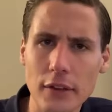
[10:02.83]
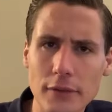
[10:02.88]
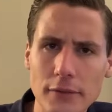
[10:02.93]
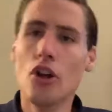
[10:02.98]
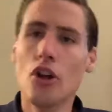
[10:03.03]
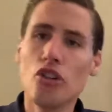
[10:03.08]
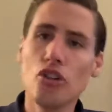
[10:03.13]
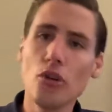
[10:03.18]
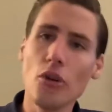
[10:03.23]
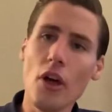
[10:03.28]

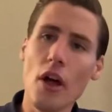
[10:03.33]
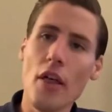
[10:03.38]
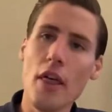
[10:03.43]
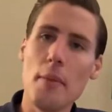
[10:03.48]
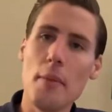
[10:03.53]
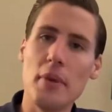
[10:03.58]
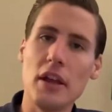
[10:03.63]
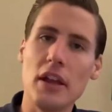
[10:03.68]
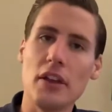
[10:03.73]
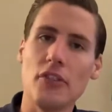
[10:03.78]
So with all
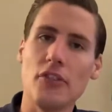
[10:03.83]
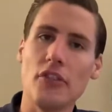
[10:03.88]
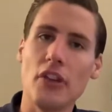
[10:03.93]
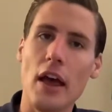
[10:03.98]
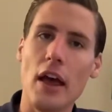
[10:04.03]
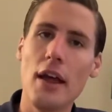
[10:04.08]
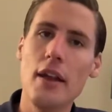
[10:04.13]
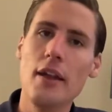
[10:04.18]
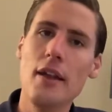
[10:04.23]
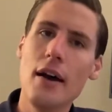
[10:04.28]
that being
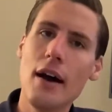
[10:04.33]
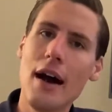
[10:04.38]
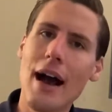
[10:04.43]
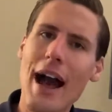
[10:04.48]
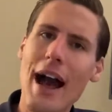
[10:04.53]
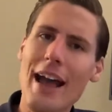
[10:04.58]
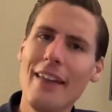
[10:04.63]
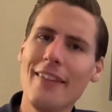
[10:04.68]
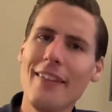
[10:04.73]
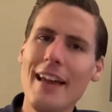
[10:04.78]
said,
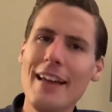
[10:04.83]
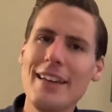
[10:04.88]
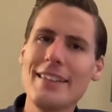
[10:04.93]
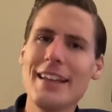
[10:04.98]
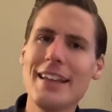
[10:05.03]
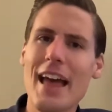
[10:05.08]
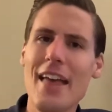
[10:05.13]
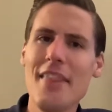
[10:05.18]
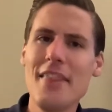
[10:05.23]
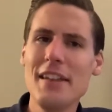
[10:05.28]
I'd like
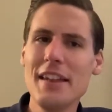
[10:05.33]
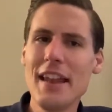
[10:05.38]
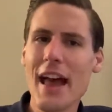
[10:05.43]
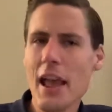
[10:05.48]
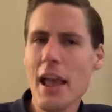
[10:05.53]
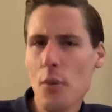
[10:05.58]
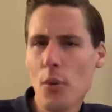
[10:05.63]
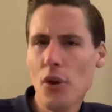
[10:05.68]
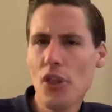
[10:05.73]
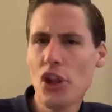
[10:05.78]
to end the
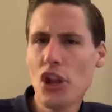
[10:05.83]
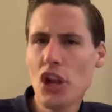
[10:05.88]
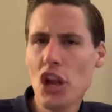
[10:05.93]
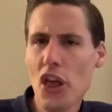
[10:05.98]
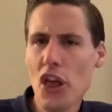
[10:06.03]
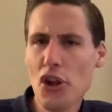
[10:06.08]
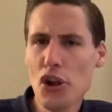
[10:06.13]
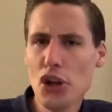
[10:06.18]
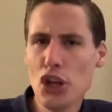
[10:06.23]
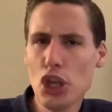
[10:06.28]
night with
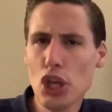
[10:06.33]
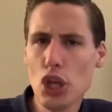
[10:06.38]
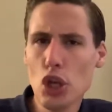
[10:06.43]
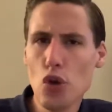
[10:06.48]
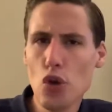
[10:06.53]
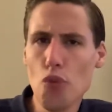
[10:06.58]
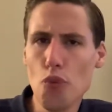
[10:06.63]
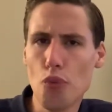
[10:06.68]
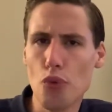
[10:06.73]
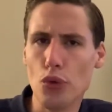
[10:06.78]
another
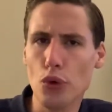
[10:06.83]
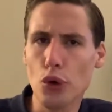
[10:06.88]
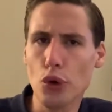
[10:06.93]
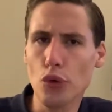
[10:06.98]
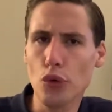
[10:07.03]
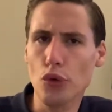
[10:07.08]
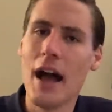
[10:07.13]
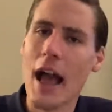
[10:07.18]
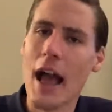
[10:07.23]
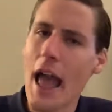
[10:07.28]
Q
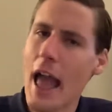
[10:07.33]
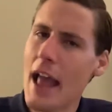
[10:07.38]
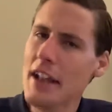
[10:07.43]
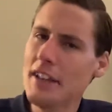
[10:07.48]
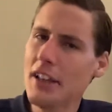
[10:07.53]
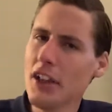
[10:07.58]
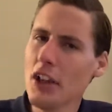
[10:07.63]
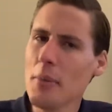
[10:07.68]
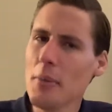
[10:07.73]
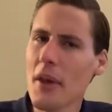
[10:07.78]
proof
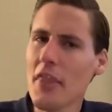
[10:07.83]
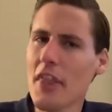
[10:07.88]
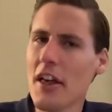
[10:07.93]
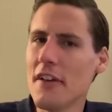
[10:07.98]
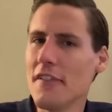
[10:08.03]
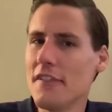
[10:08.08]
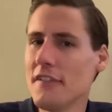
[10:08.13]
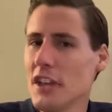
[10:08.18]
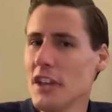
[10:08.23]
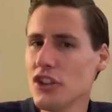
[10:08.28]
and tell you about
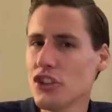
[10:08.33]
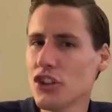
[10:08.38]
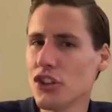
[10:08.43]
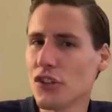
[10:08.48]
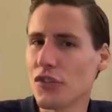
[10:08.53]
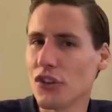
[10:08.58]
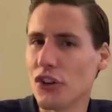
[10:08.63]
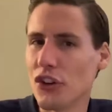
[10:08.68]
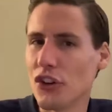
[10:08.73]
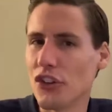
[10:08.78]
that
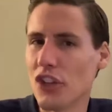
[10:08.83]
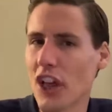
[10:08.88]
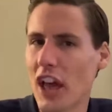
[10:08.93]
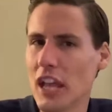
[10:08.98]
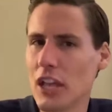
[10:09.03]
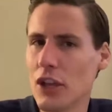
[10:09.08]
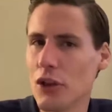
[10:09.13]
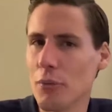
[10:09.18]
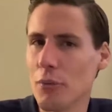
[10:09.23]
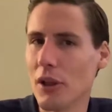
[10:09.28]
Ephesians verse
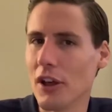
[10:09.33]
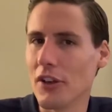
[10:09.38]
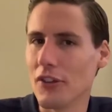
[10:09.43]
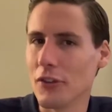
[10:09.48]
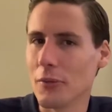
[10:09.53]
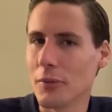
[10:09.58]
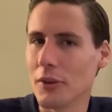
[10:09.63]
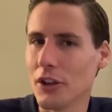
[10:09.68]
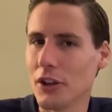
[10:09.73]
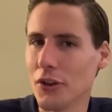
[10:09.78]
that Q
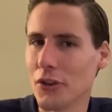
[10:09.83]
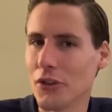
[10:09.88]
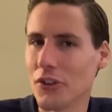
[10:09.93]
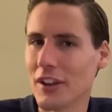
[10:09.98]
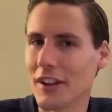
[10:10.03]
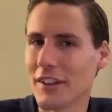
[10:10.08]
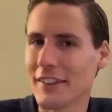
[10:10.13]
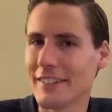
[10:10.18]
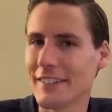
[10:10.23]
Plus has been using.